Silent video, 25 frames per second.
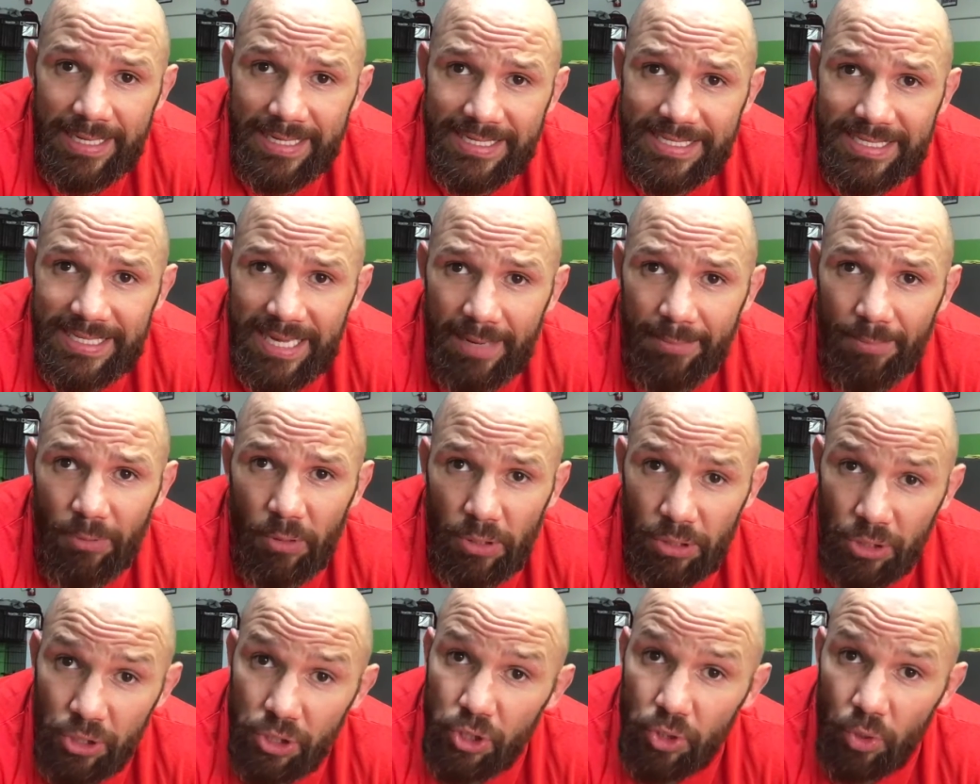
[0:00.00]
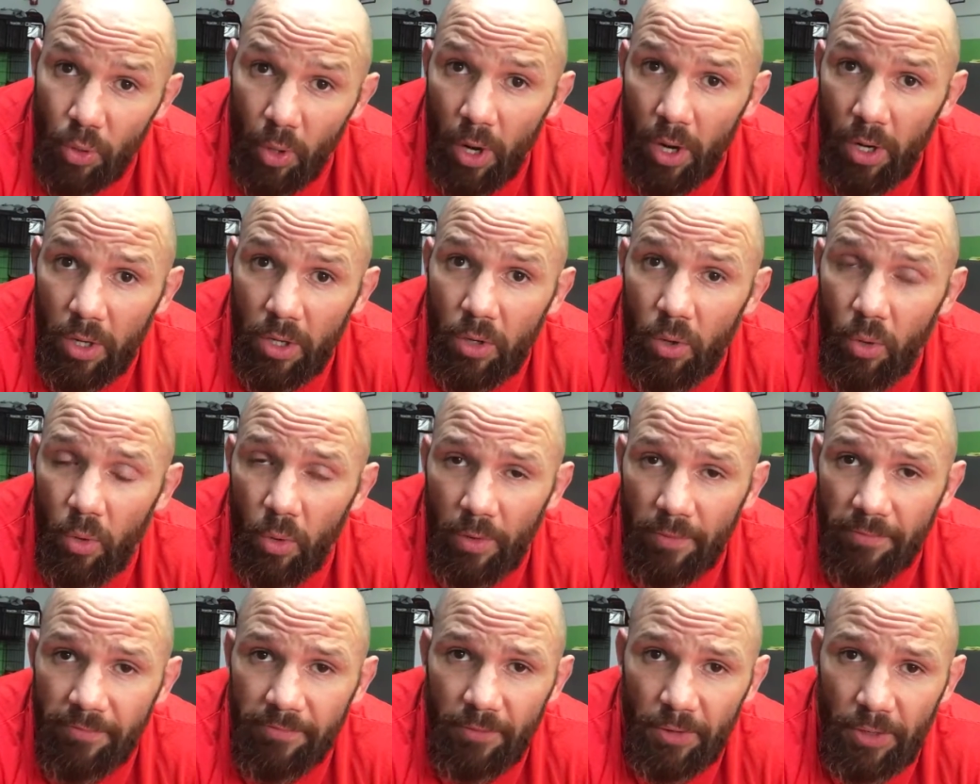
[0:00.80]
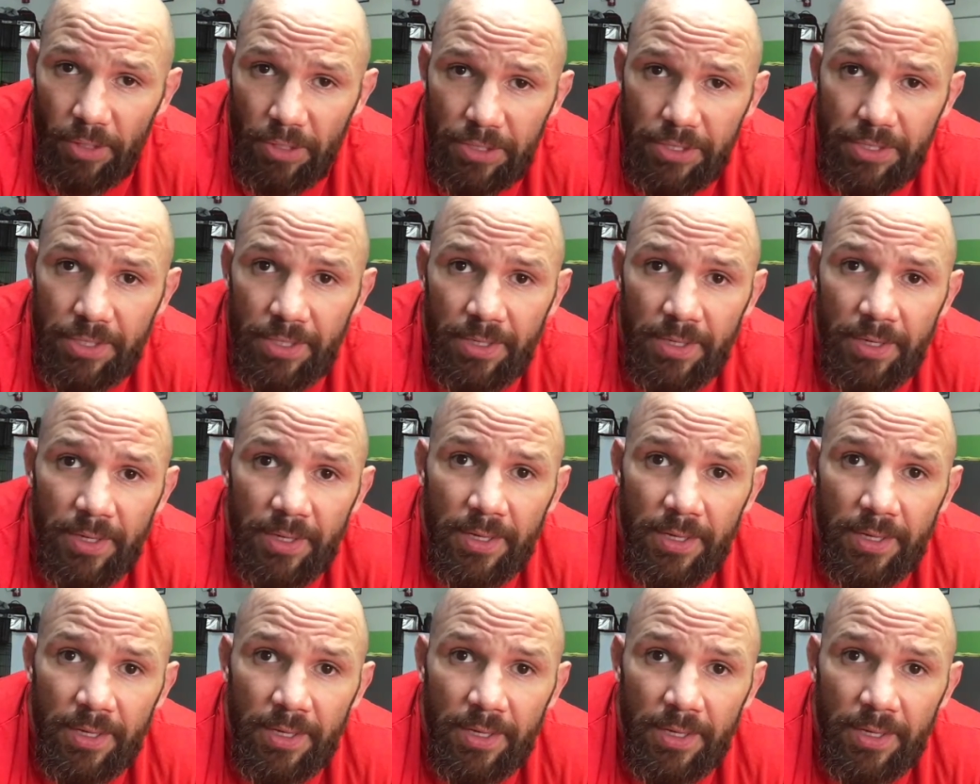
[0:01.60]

stable, and strong core first.